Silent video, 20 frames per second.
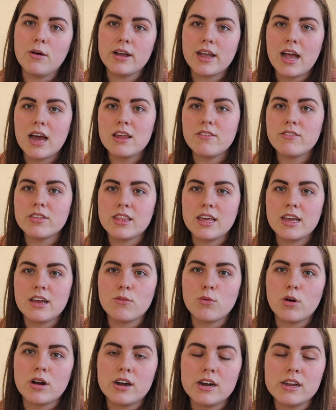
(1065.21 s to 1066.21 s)
I can't even think
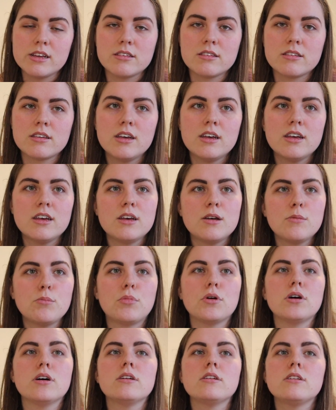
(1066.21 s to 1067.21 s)
of what it is,
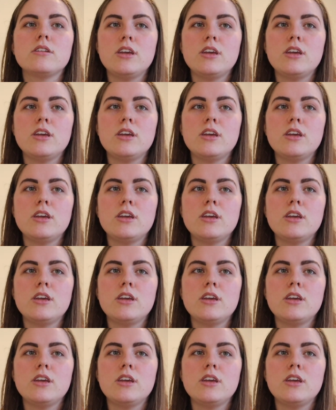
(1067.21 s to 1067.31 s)
but